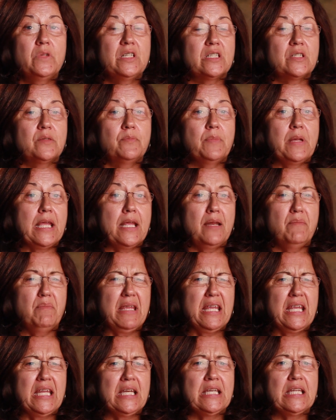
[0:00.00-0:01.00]
just being
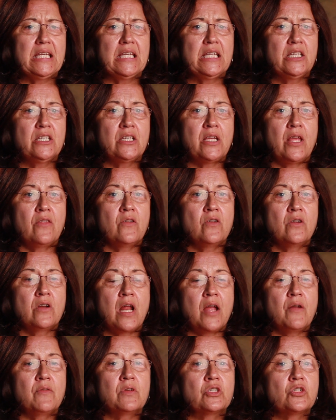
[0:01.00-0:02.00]
mean to each other,
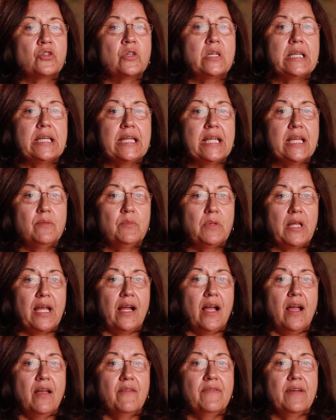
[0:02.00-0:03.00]
and I was treating him
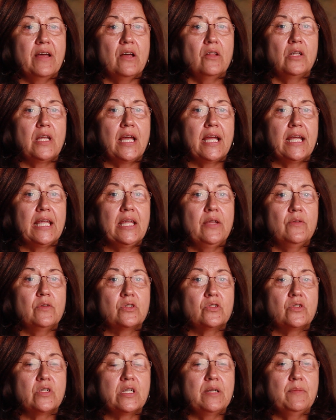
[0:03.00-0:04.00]
like I felt like he
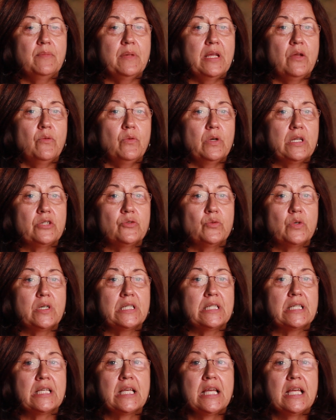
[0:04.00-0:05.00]
was treating me, which
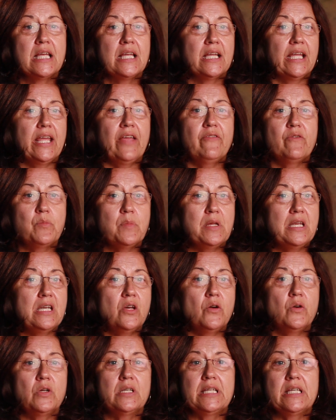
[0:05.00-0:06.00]
was giving me
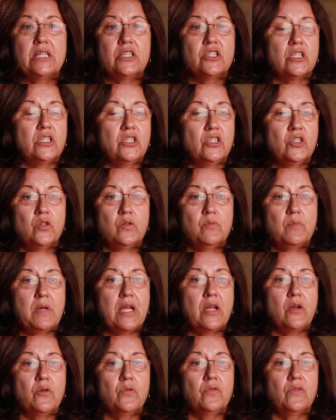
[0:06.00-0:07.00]
no attention, doing
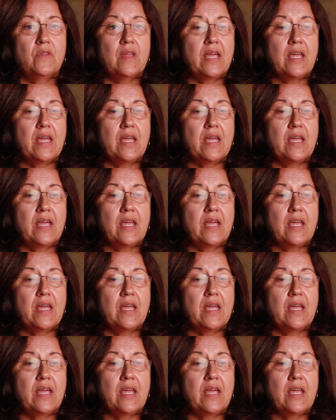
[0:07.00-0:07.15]
my own